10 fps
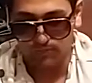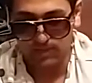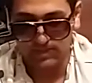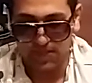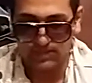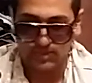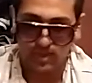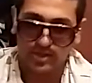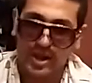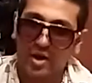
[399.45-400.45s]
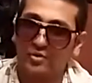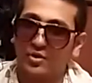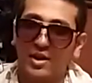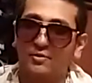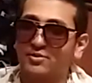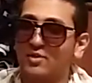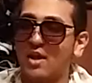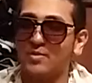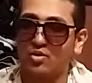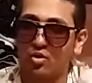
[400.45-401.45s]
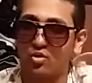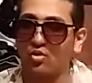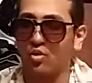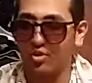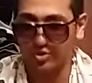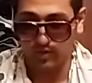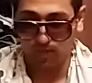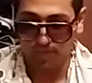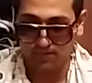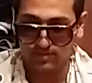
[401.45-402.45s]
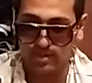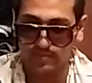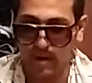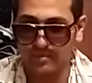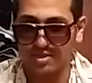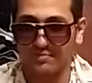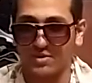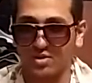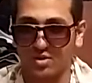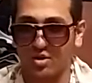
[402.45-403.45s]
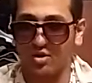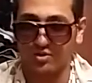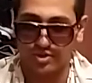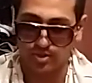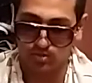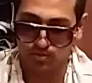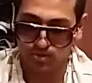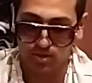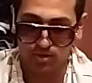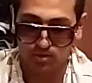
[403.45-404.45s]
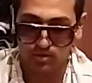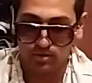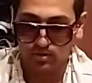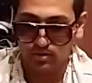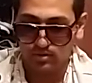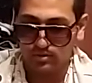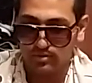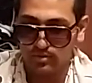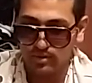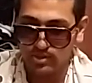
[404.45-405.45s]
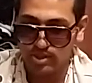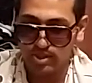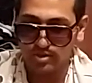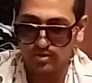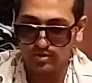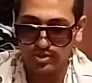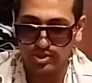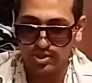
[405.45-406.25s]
What does that tell you? I don't know. Anyways, grab your Coca-Cola, drinking my new six. Spy makes some bitches go, oh shit, oh shit. Oh shit, oh